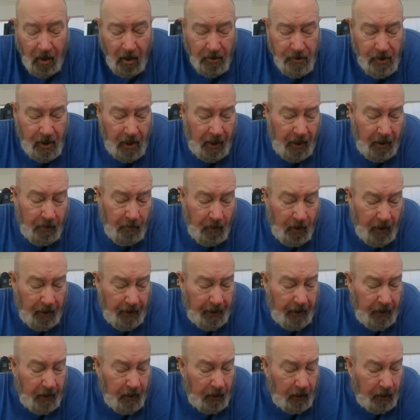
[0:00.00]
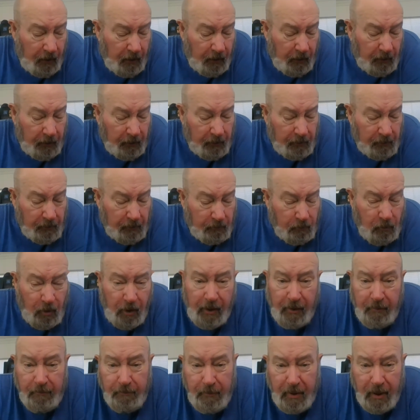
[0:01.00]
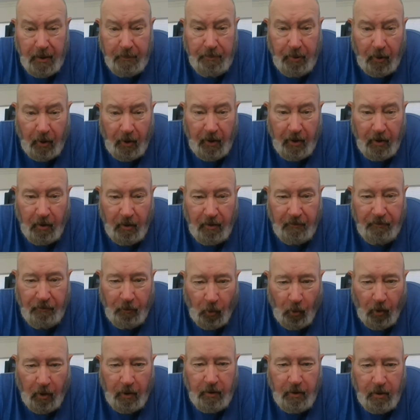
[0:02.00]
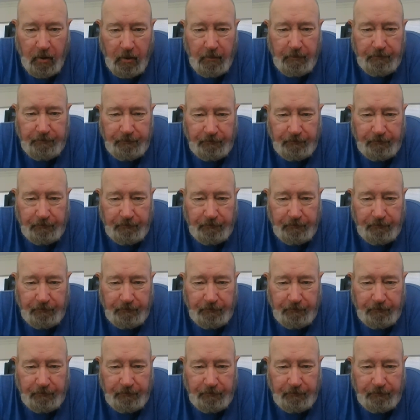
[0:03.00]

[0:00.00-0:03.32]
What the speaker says: So anyway, we'll have a big party on the 4th.